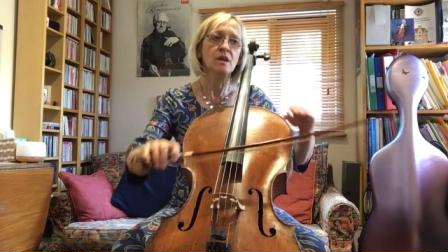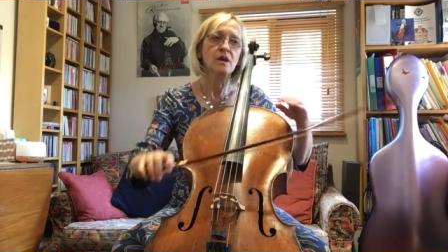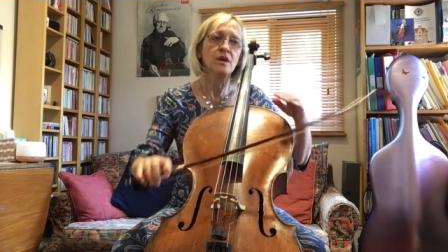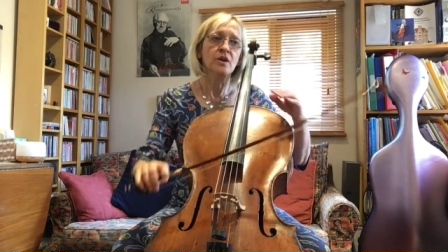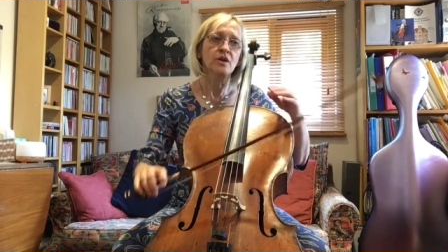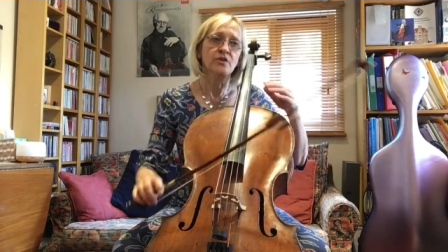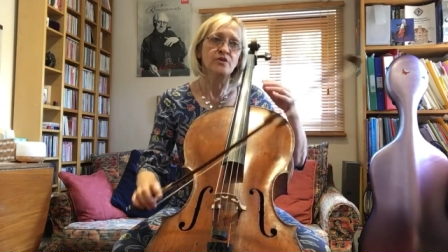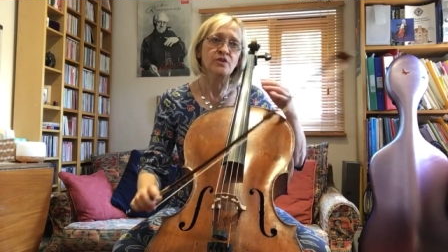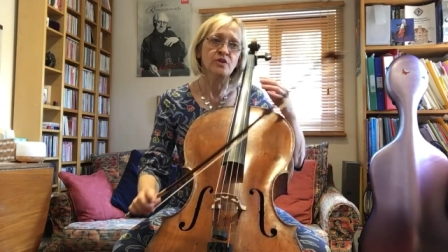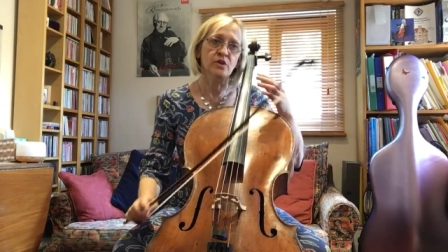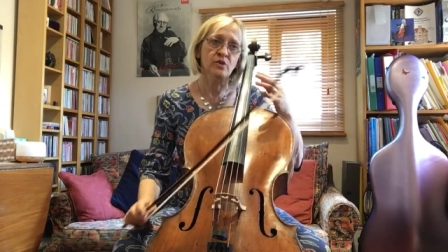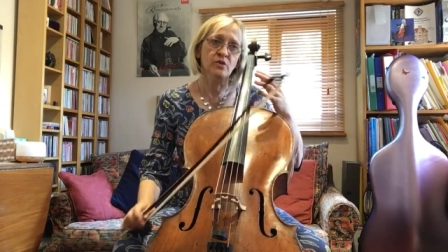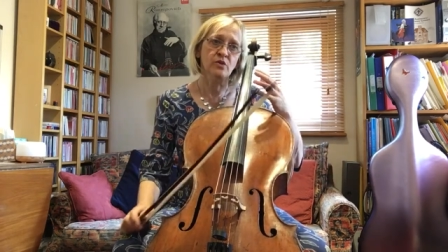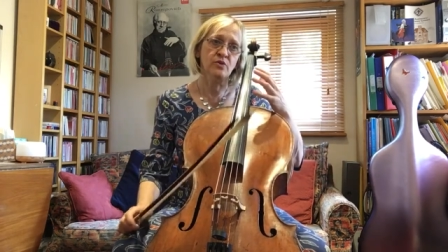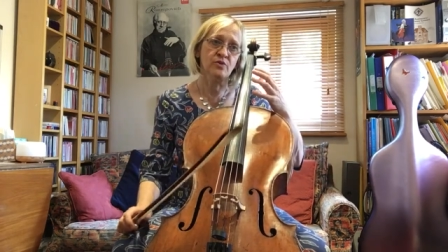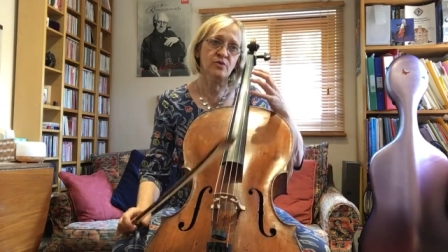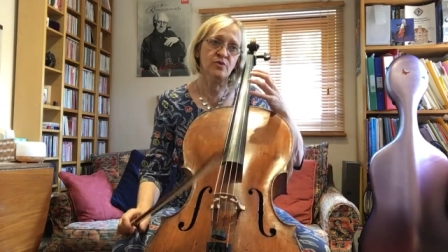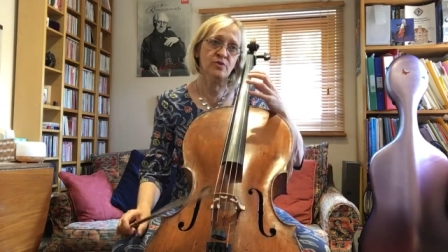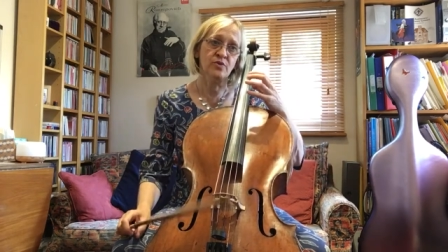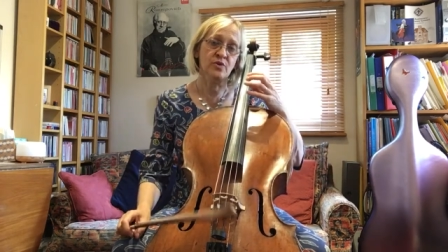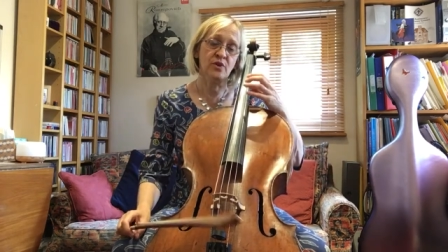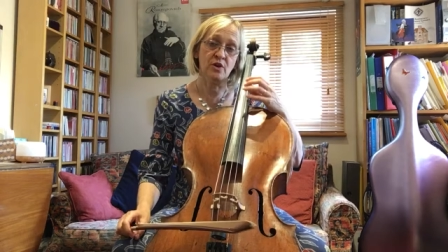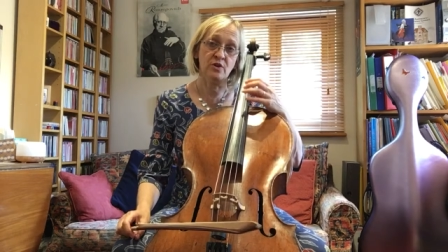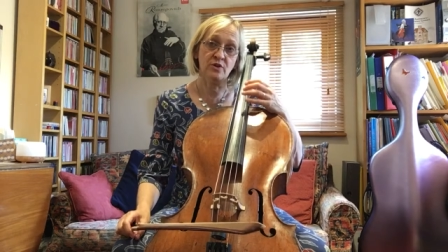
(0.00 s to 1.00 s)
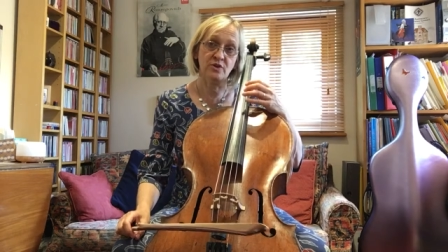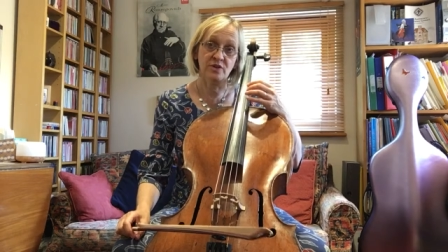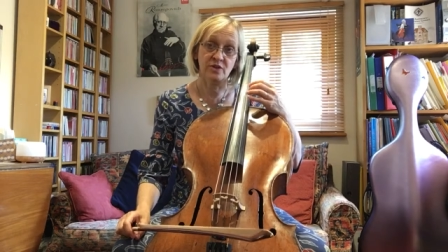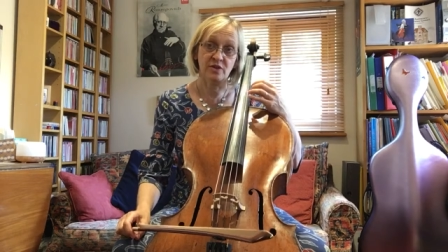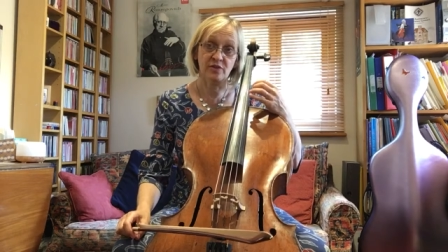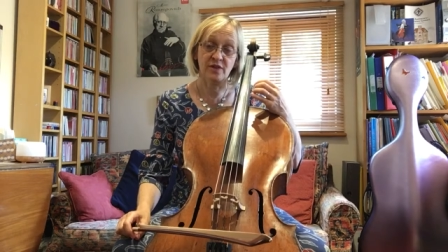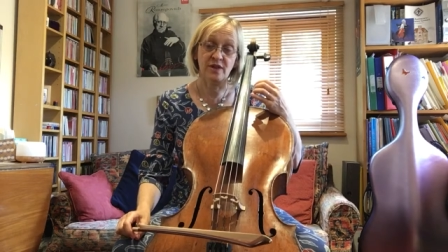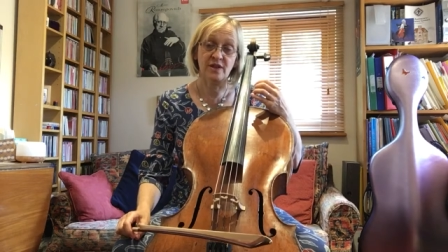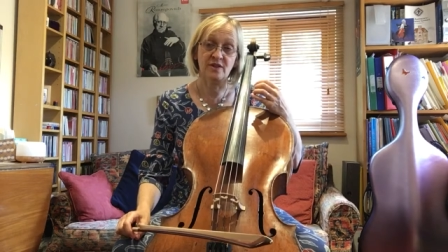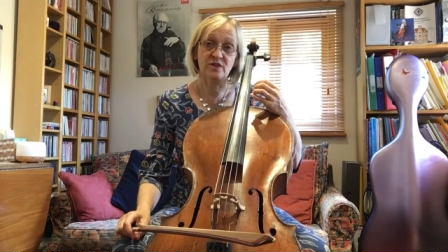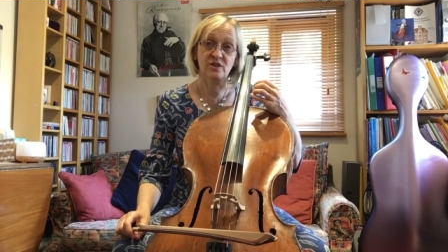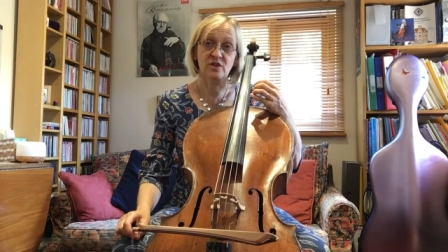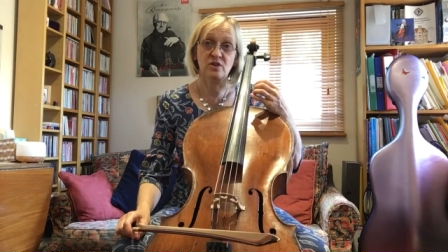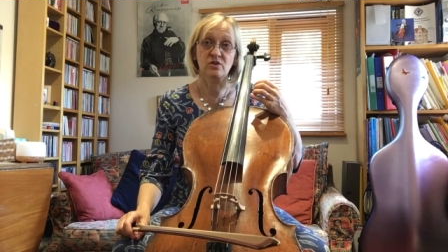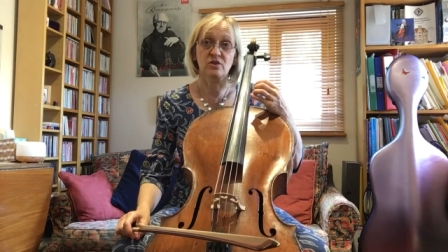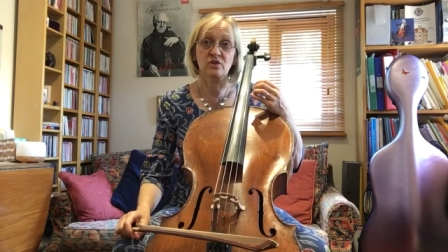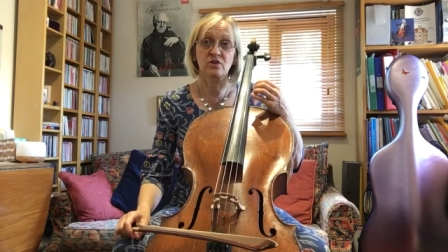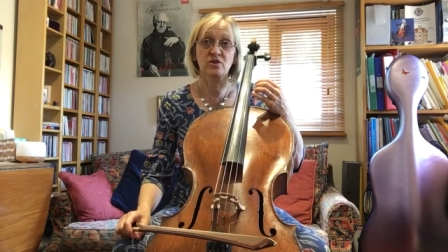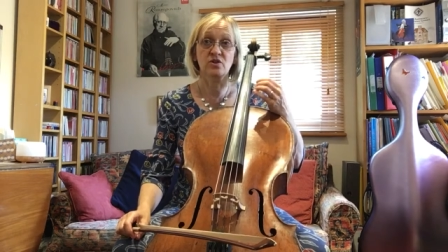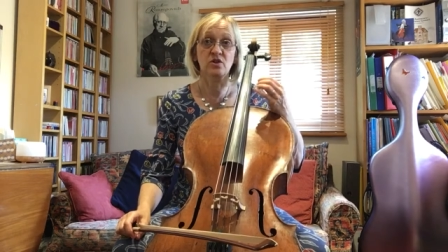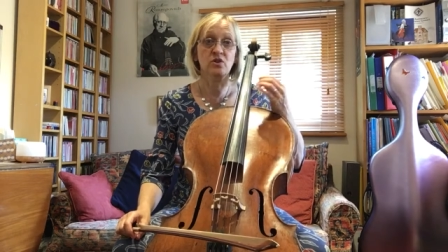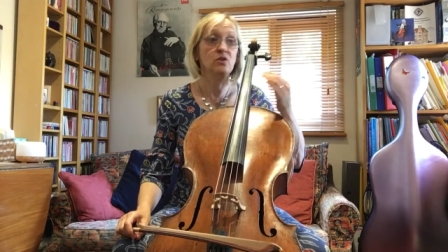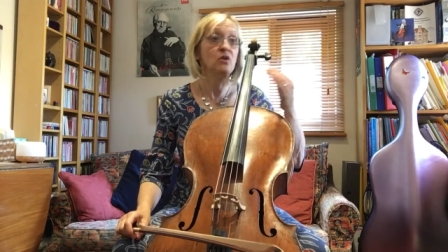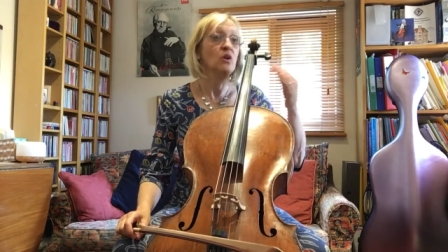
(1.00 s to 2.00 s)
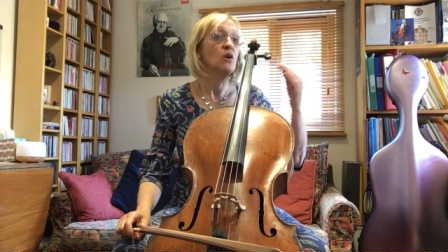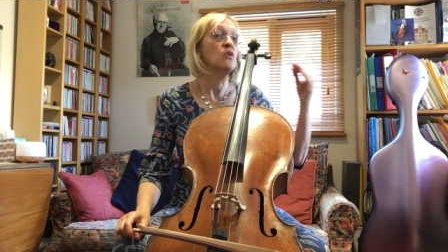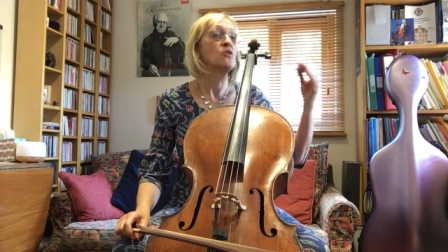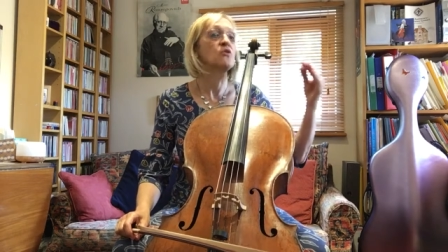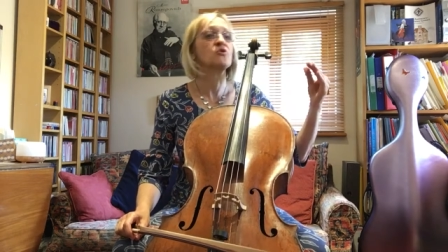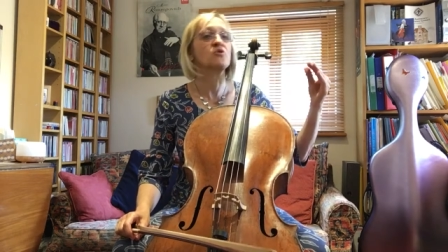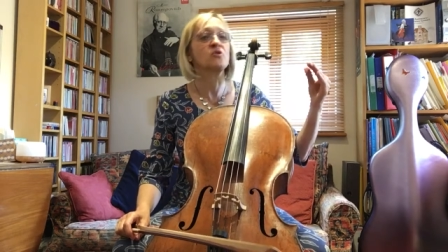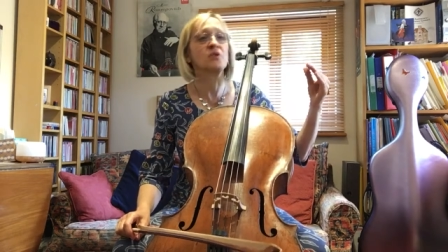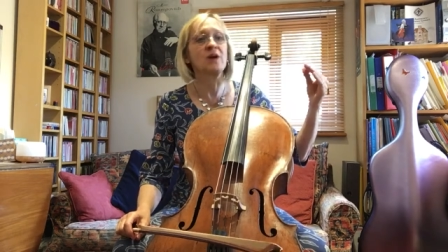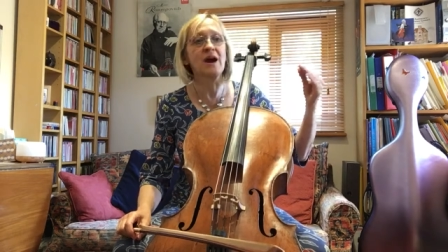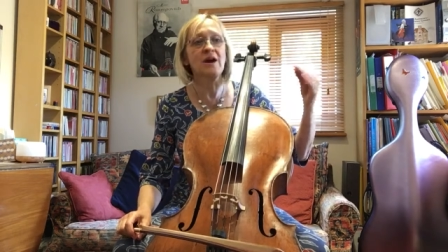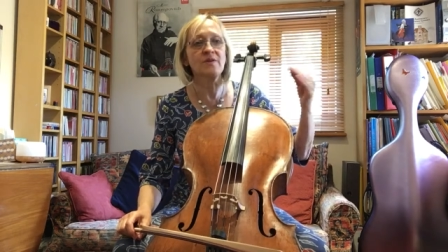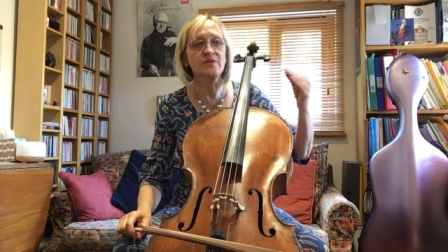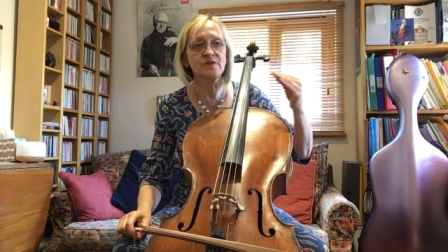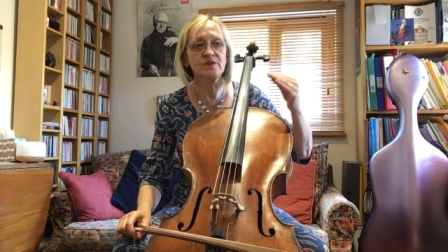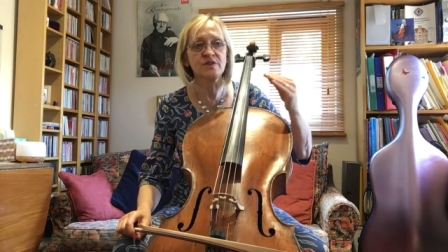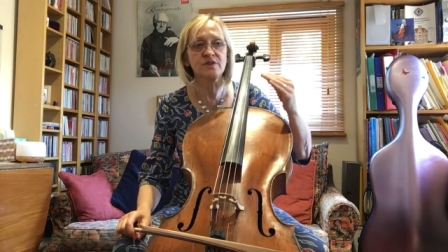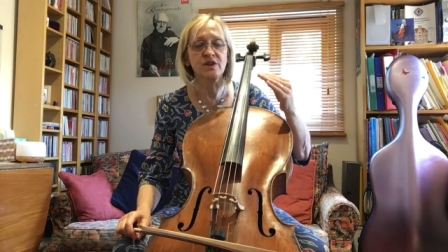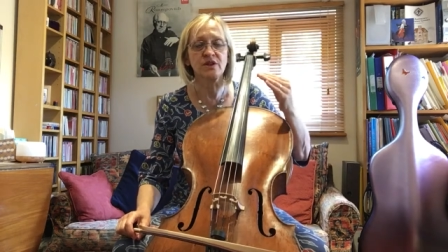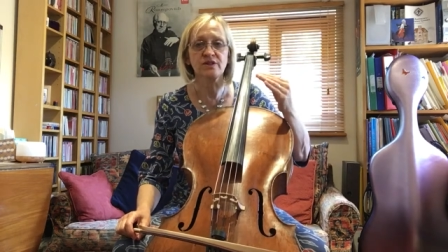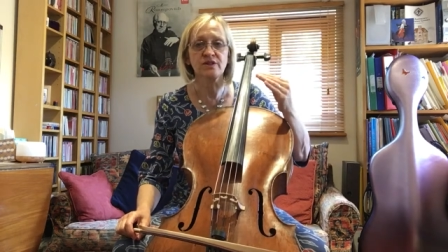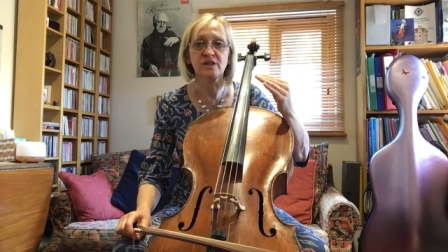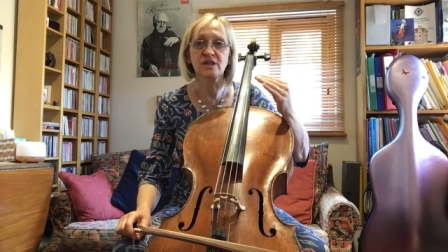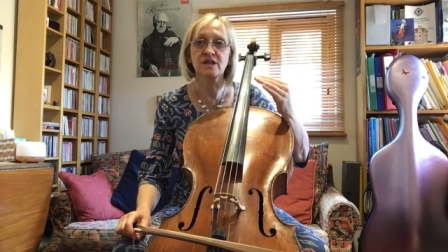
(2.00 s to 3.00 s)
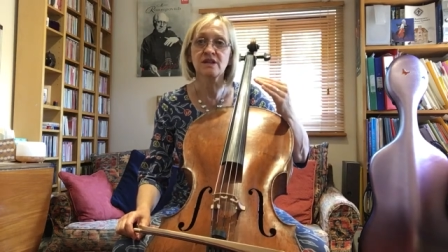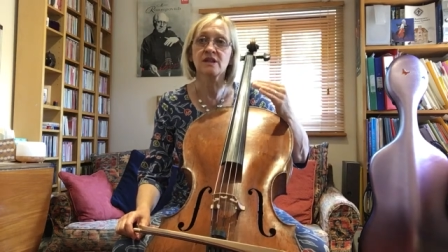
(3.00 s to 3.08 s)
So those are things that you can do throughout the study.